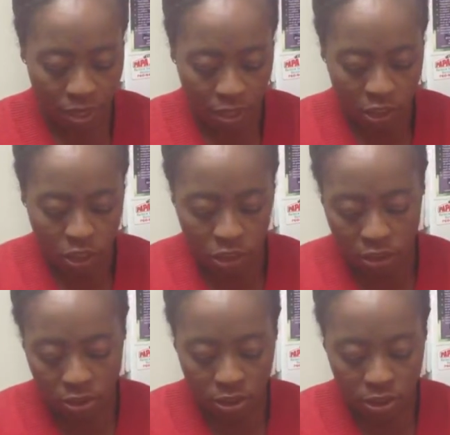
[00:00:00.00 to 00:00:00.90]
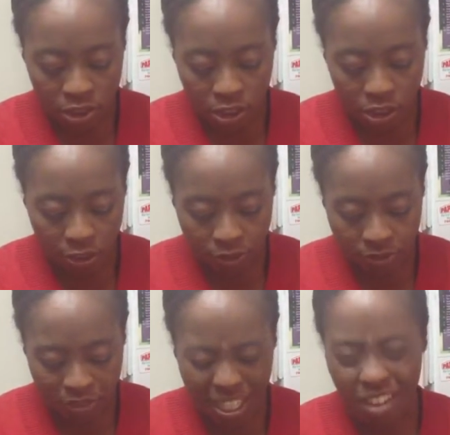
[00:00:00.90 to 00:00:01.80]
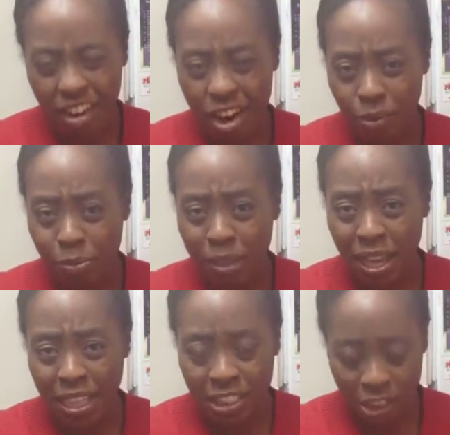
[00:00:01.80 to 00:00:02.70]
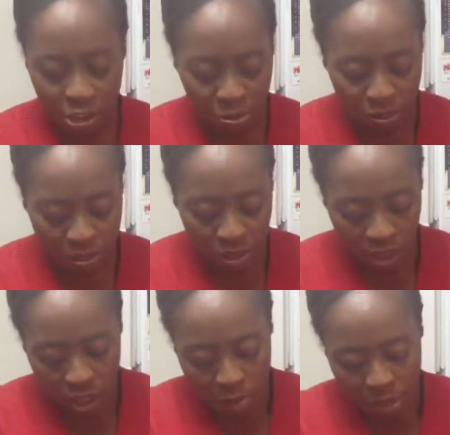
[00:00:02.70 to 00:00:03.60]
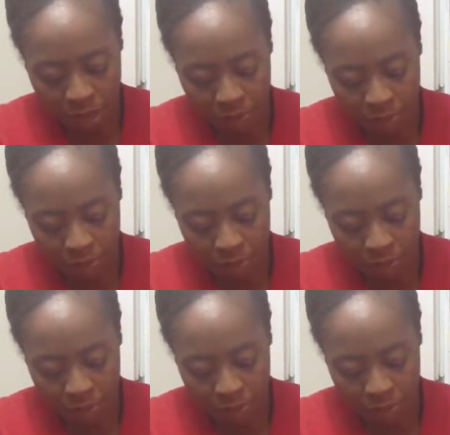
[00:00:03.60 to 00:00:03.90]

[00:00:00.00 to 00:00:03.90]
Stir, stir, stir. It's kind of hard with big ice cubes. But,